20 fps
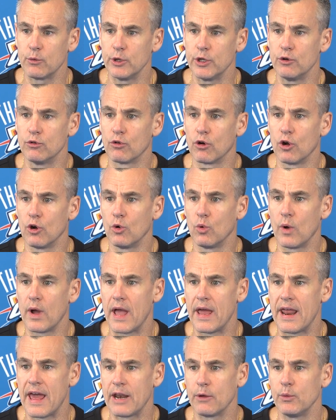we grow
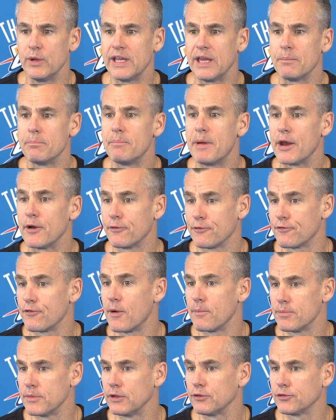and how do we get better
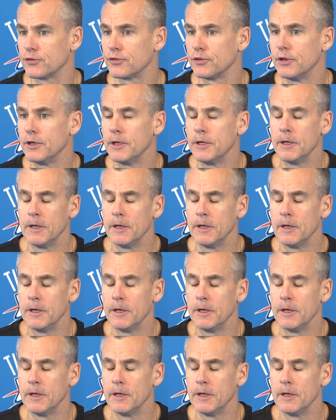from this.